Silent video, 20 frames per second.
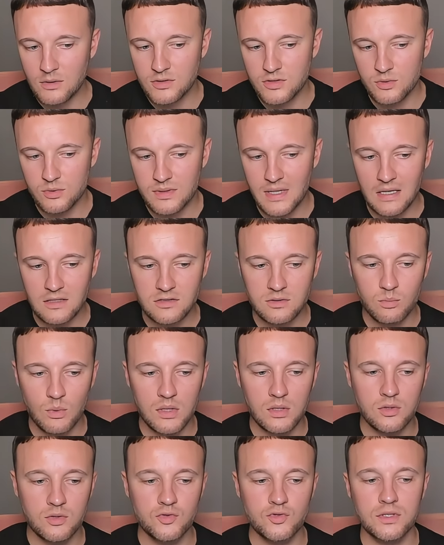
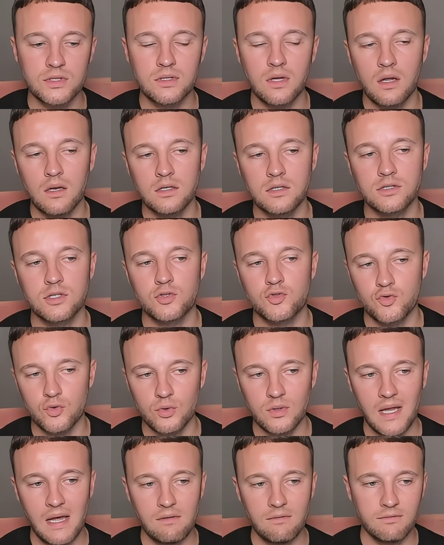$2,100
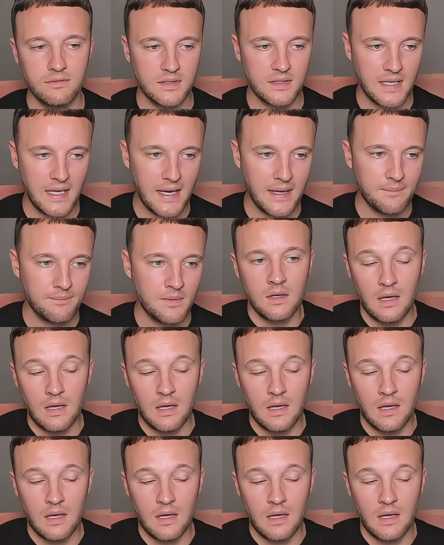drawdown for the day.